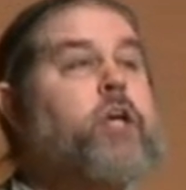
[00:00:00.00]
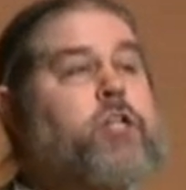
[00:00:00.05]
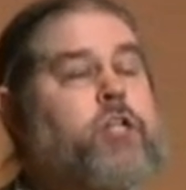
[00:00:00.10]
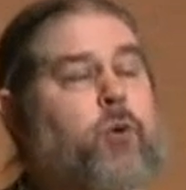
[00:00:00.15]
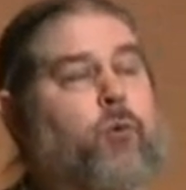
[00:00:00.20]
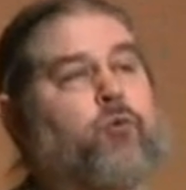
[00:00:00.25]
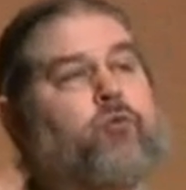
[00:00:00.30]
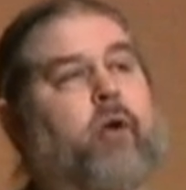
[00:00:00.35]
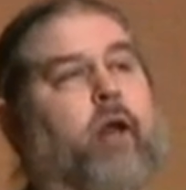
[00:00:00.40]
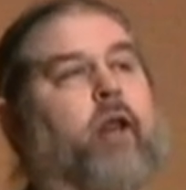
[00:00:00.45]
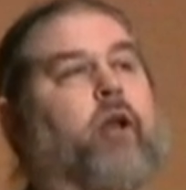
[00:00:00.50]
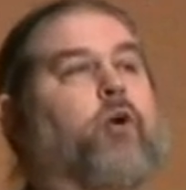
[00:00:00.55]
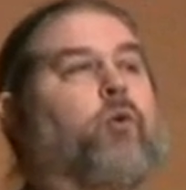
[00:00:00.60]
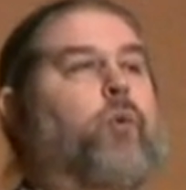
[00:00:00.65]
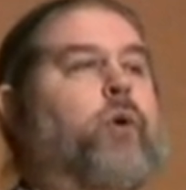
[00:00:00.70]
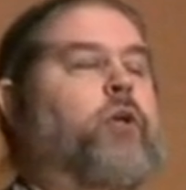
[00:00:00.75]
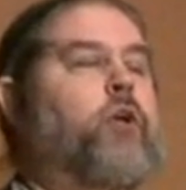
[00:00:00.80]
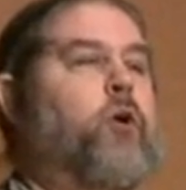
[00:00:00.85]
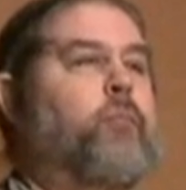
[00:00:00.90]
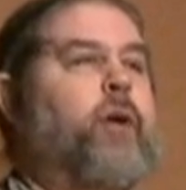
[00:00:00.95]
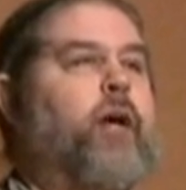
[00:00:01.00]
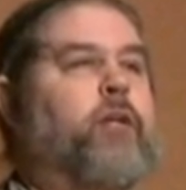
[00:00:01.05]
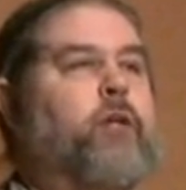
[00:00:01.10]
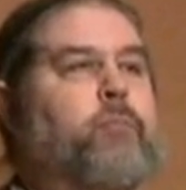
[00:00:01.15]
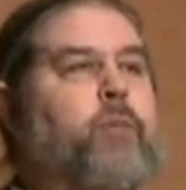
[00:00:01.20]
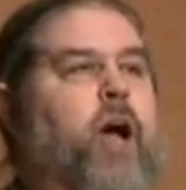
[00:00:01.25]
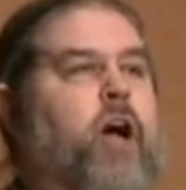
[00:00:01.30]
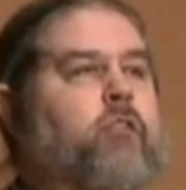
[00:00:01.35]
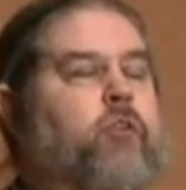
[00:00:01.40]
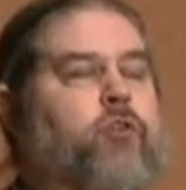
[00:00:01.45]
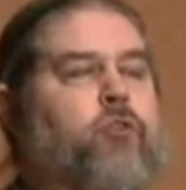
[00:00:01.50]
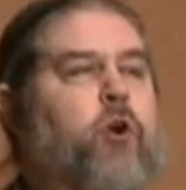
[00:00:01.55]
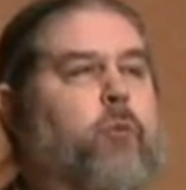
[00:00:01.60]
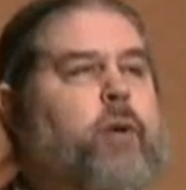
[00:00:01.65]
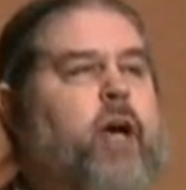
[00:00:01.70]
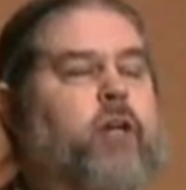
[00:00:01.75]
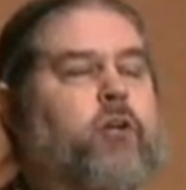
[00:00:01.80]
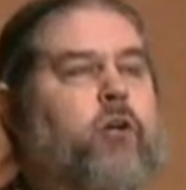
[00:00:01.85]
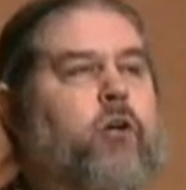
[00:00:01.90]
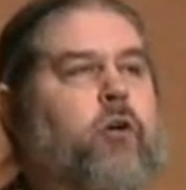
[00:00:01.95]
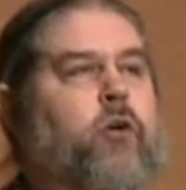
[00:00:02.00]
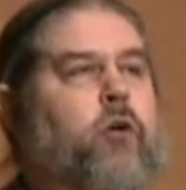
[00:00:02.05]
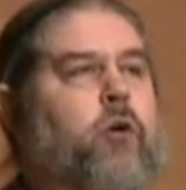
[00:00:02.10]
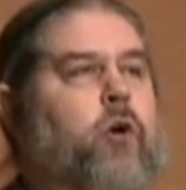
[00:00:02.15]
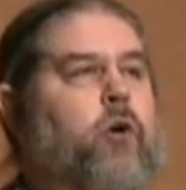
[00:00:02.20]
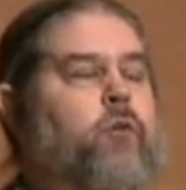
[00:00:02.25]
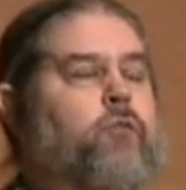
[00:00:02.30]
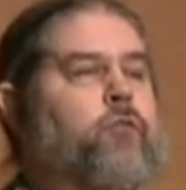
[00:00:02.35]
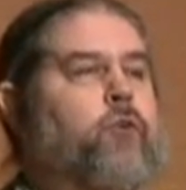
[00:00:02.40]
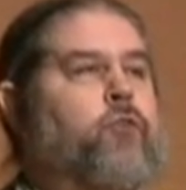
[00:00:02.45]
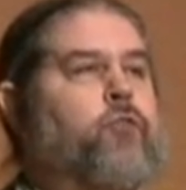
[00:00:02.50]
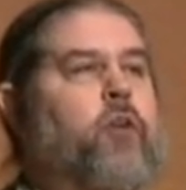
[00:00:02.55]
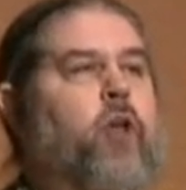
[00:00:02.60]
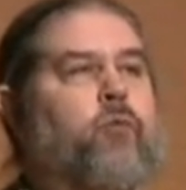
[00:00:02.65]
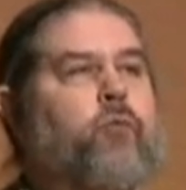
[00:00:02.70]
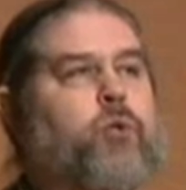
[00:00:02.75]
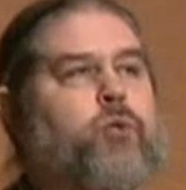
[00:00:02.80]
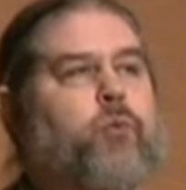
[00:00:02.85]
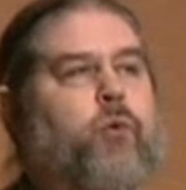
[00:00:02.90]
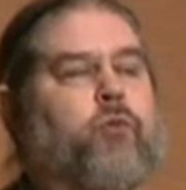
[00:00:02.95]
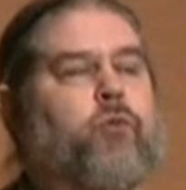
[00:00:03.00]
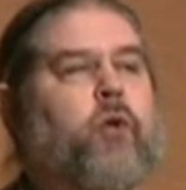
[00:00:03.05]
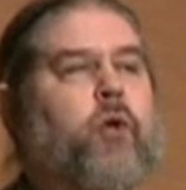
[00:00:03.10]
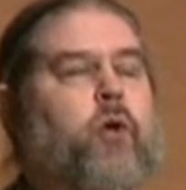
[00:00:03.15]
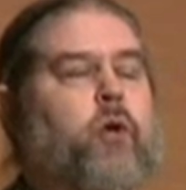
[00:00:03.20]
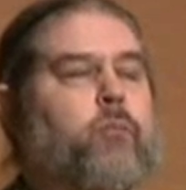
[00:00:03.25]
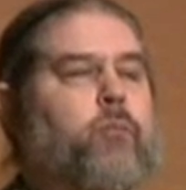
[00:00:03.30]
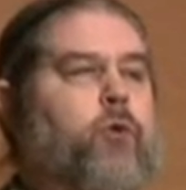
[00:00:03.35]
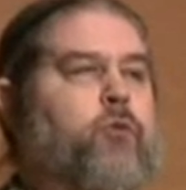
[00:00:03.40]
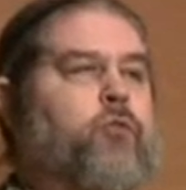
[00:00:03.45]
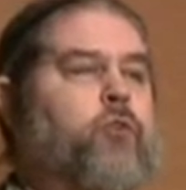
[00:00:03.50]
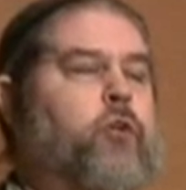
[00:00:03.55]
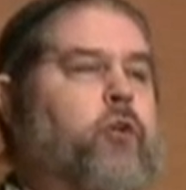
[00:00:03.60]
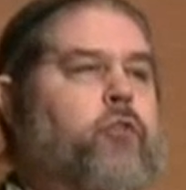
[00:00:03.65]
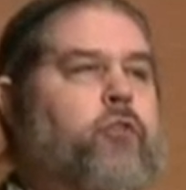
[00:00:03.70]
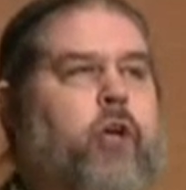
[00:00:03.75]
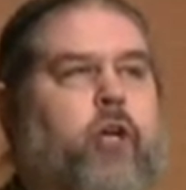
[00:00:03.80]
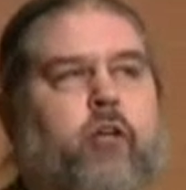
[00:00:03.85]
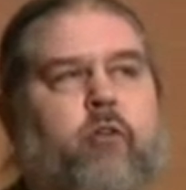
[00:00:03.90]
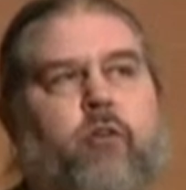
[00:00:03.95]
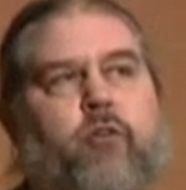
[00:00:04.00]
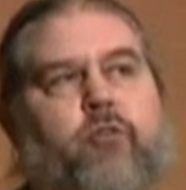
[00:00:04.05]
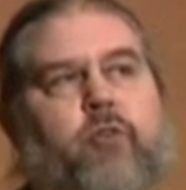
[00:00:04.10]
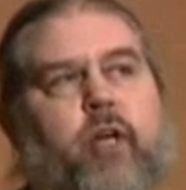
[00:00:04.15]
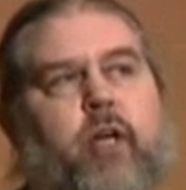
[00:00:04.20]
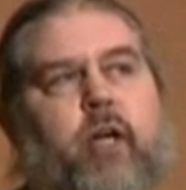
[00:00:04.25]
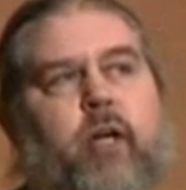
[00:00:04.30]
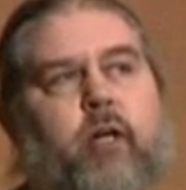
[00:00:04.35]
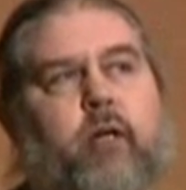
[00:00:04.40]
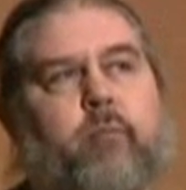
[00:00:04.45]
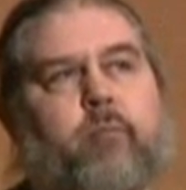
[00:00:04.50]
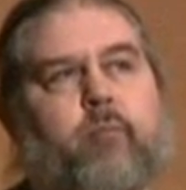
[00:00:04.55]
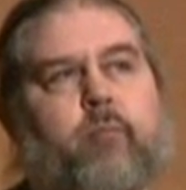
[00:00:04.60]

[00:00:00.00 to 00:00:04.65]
She was ready to quit, go back to Paris, go back to her first love, which was musical theater and singing.